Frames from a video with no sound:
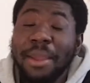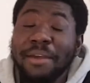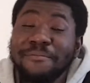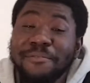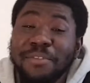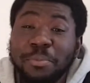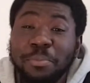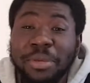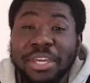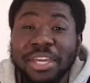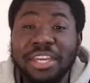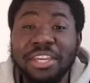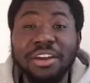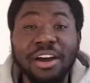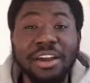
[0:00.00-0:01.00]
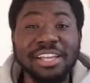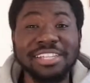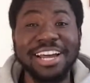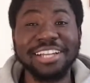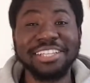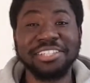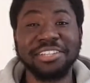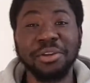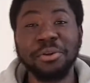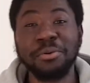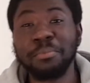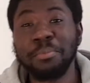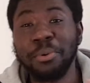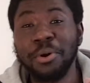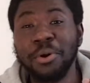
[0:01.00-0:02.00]
MVP Giannis
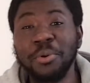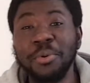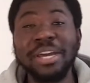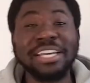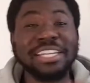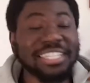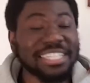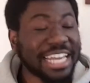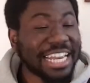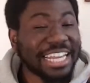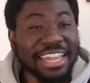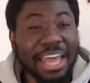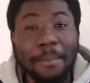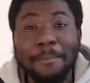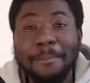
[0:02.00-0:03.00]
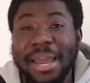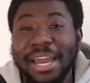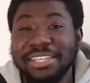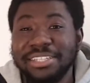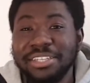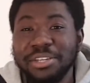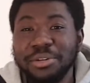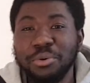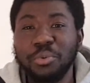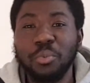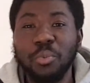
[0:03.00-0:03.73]
Antetokounmpo signed that max deal,